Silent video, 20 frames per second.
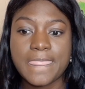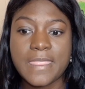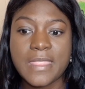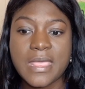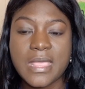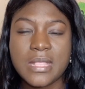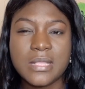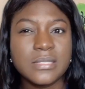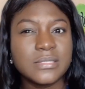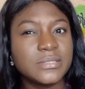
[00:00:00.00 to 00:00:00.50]

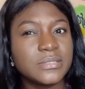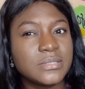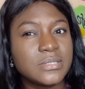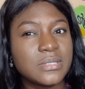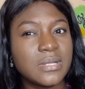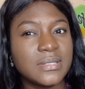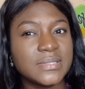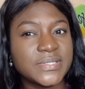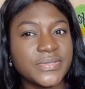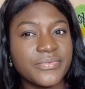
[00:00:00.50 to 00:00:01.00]
In
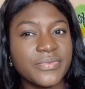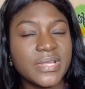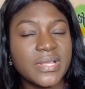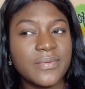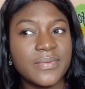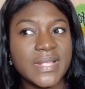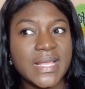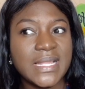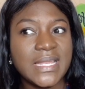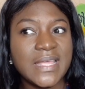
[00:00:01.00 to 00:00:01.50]
Costa Rica
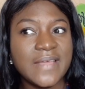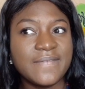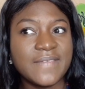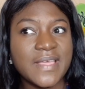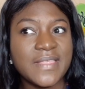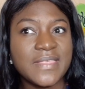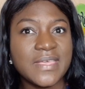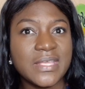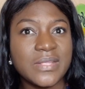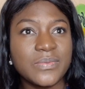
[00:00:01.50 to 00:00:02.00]
when I left, I
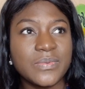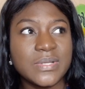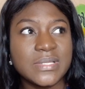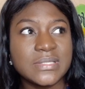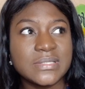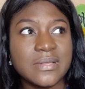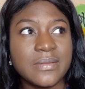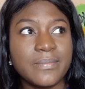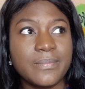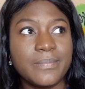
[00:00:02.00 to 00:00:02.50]
think it
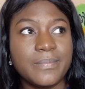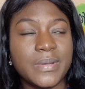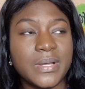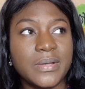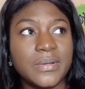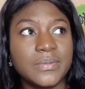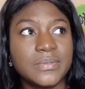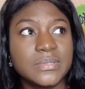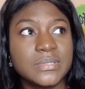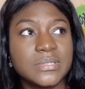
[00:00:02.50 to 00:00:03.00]
was
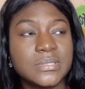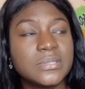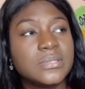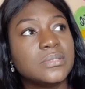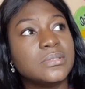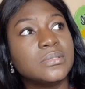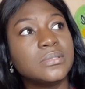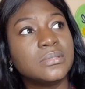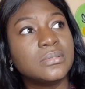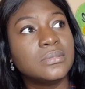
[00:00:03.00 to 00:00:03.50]
about,
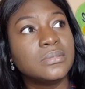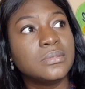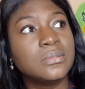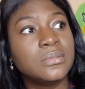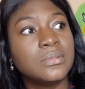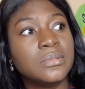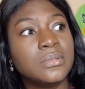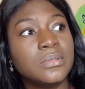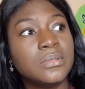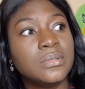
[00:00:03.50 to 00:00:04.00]

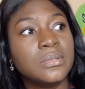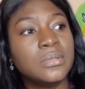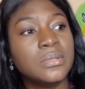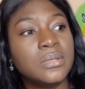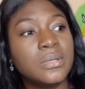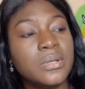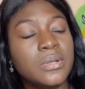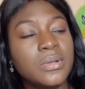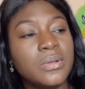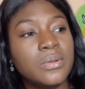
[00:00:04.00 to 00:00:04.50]

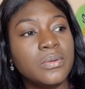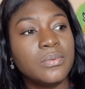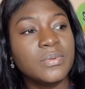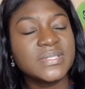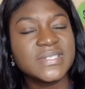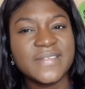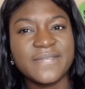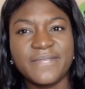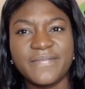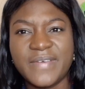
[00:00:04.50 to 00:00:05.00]

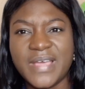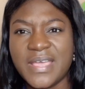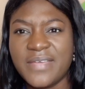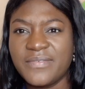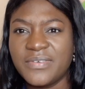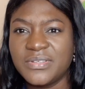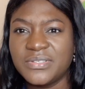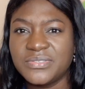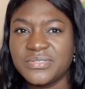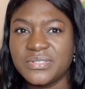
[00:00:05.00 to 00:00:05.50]
was it
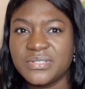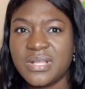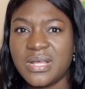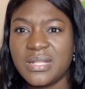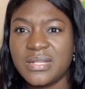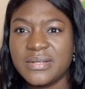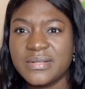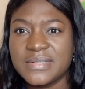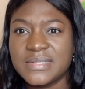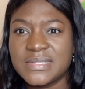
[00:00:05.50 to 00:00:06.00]

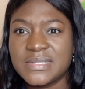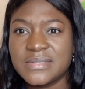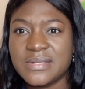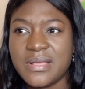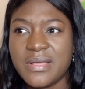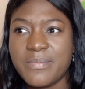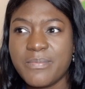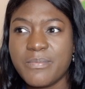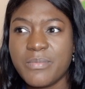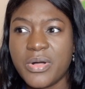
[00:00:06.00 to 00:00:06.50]
$500
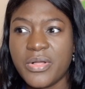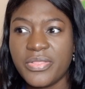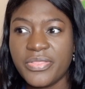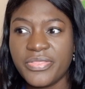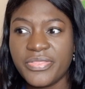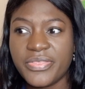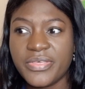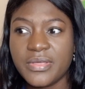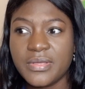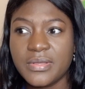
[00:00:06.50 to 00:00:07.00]
a
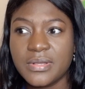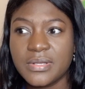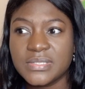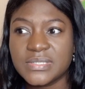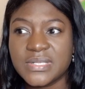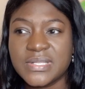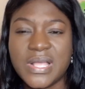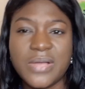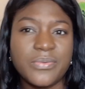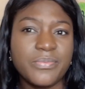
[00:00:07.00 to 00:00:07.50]
month?
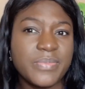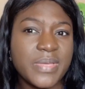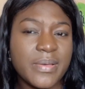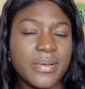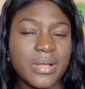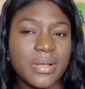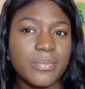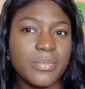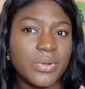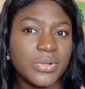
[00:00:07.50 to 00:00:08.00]
So that would be
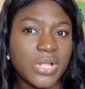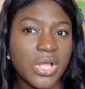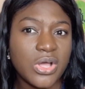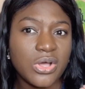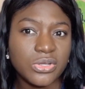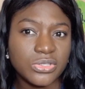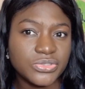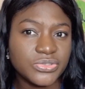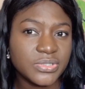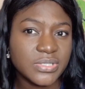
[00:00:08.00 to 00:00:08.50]
about
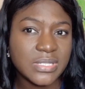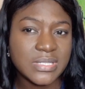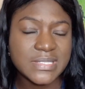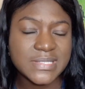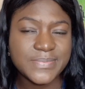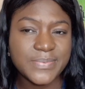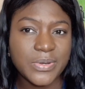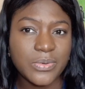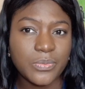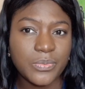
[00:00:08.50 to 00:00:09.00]

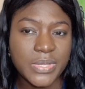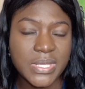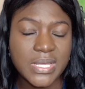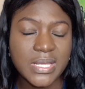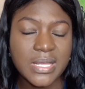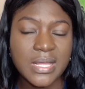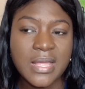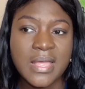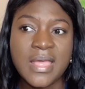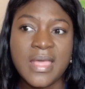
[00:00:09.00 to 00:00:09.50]
$100 per
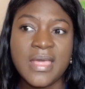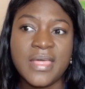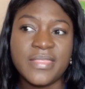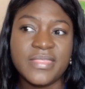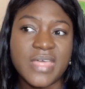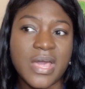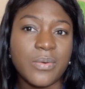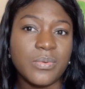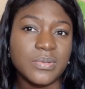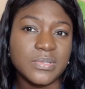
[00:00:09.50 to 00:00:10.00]
week.
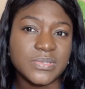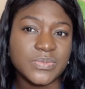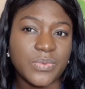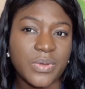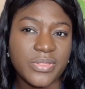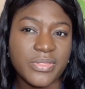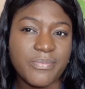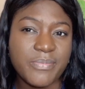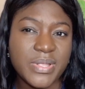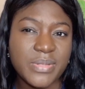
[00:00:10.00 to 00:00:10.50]
That was
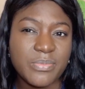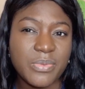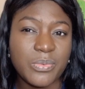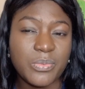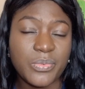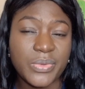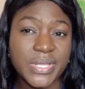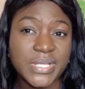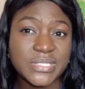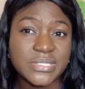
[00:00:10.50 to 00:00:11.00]
what the minimum
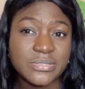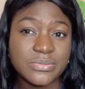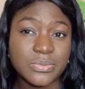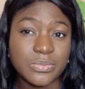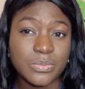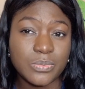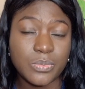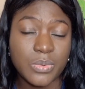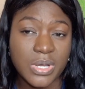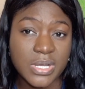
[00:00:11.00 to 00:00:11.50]
wage
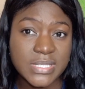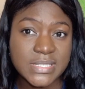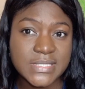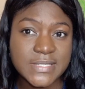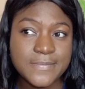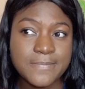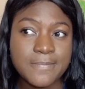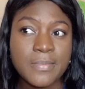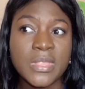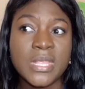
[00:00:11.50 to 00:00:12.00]
was.
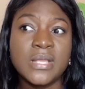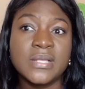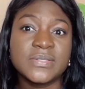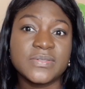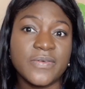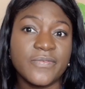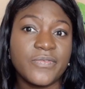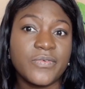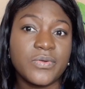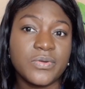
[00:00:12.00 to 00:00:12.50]

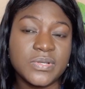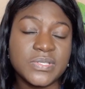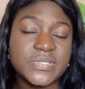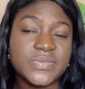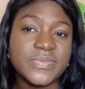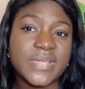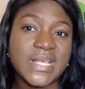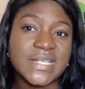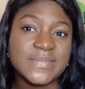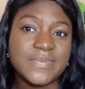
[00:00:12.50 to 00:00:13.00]
So of course
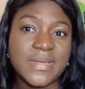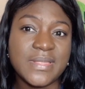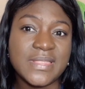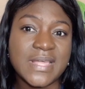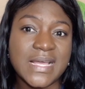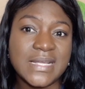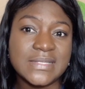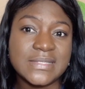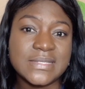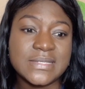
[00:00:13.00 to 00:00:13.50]
you'd expect
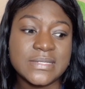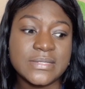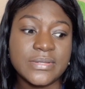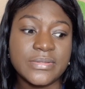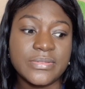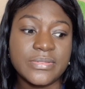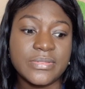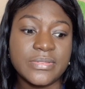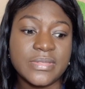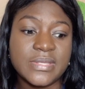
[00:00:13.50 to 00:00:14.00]
that
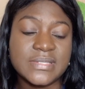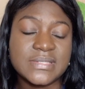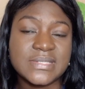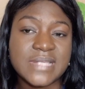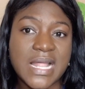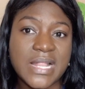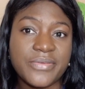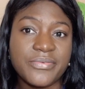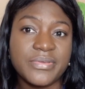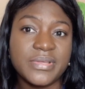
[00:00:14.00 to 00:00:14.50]
this
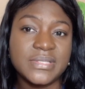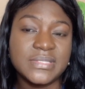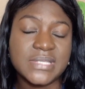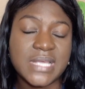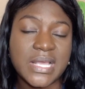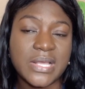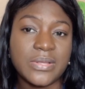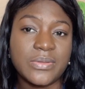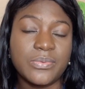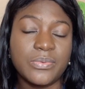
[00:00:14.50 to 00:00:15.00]
salary in
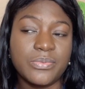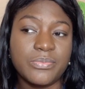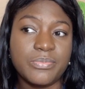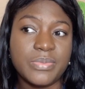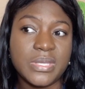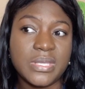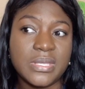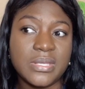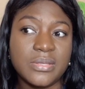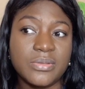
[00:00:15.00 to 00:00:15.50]
tech would
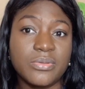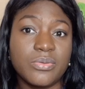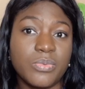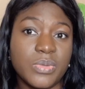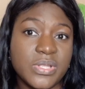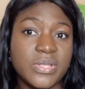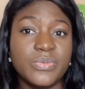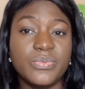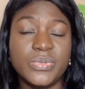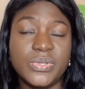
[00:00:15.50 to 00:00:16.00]
be,
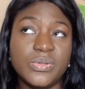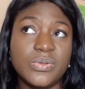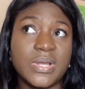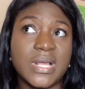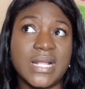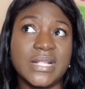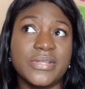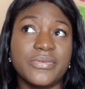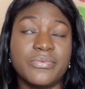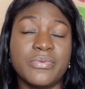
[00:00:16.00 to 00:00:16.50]
when you look
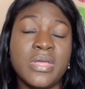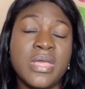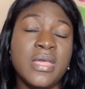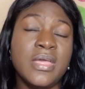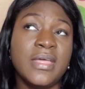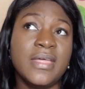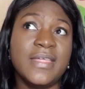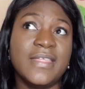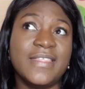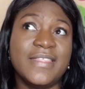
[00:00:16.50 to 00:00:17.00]
at
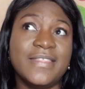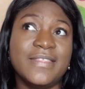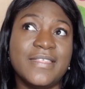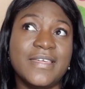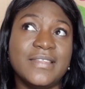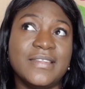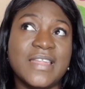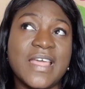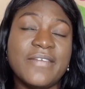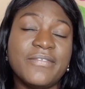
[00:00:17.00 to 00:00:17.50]

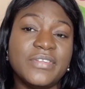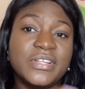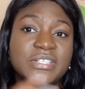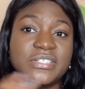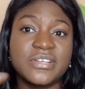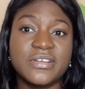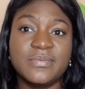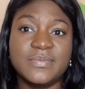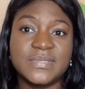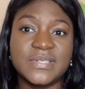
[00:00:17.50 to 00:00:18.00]
the level in
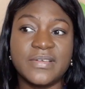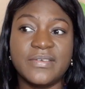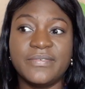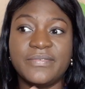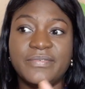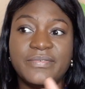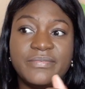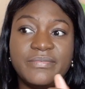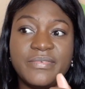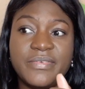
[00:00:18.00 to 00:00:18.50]
terms
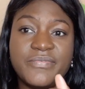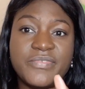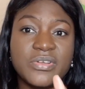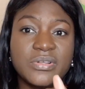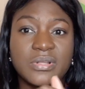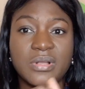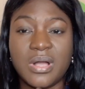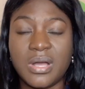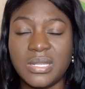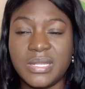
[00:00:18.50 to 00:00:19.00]
of, if you
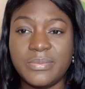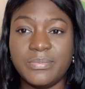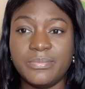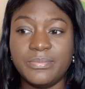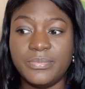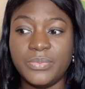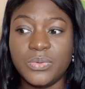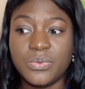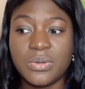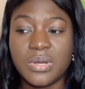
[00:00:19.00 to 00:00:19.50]
want to call
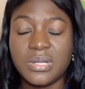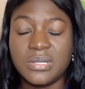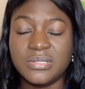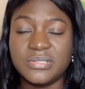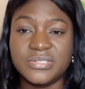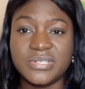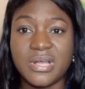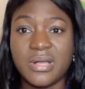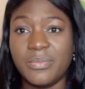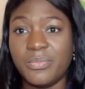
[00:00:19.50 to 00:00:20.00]
them blue collar
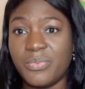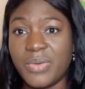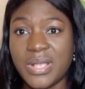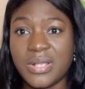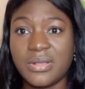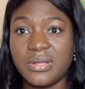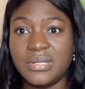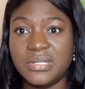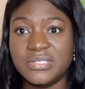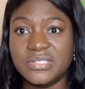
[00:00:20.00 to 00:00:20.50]
job,
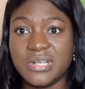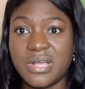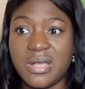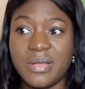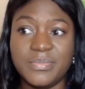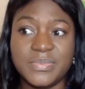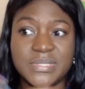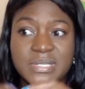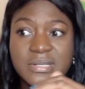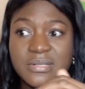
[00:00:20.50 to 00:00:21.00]
white collar
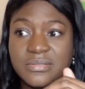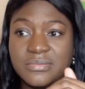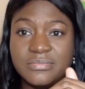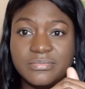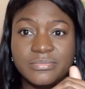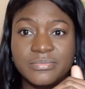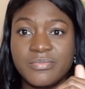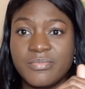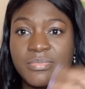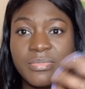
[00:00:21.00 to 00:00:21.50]
jobs,
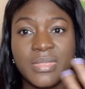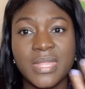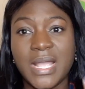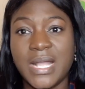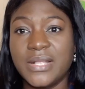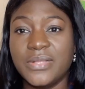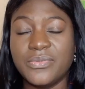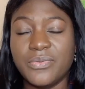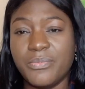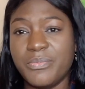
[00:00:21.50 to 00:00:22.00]
and
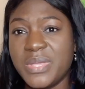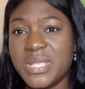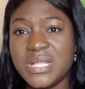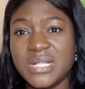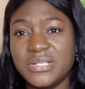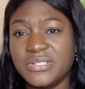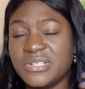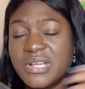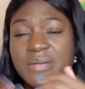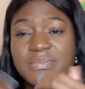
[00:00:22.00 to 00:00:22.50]
I don't know,
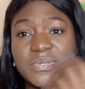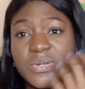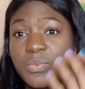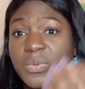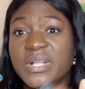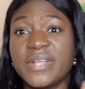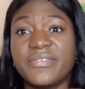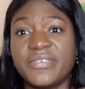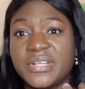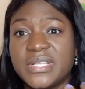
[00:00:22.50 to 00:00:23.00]
menial jobs or
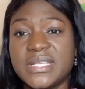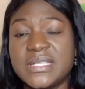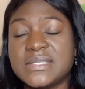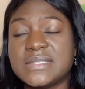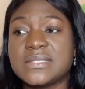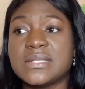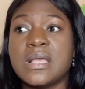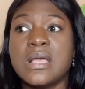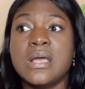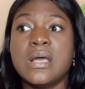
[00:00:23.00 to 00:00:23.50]
whatever it
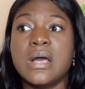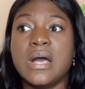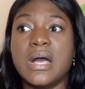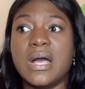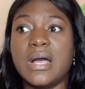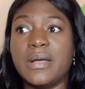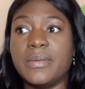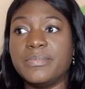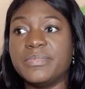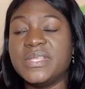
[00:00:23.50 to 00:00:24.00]
is,
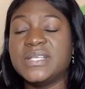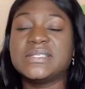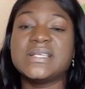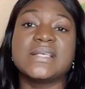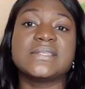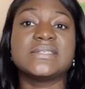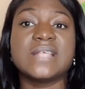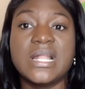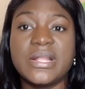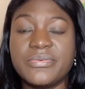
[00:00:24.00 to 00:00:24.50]
the tech
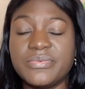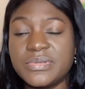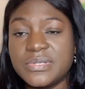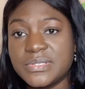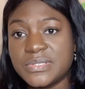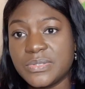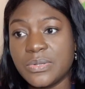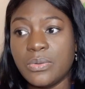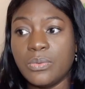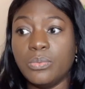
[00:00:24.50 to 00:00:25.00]

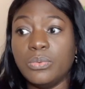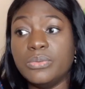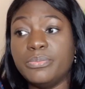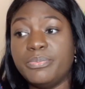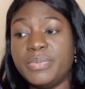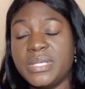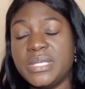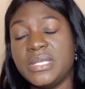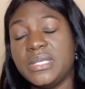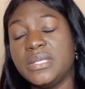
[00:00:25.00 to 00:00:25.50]
salaries would
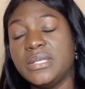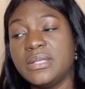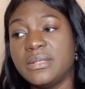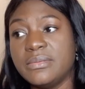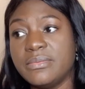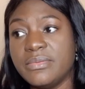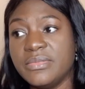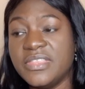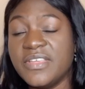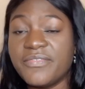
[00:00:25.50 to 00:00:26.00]
be
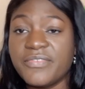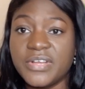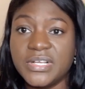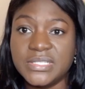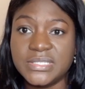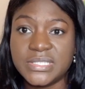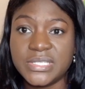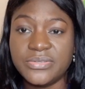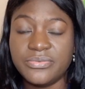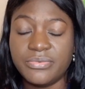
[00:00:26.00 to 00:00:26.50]

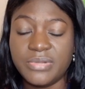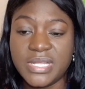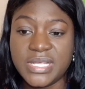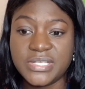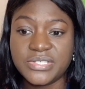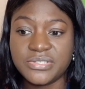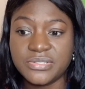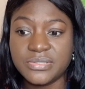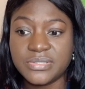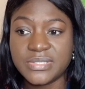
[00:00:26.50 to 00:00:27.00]
different in
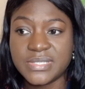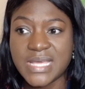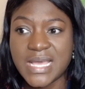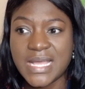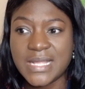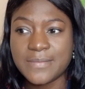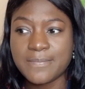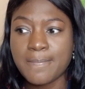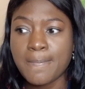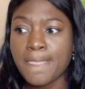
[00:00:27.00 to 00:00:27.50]
relation to that.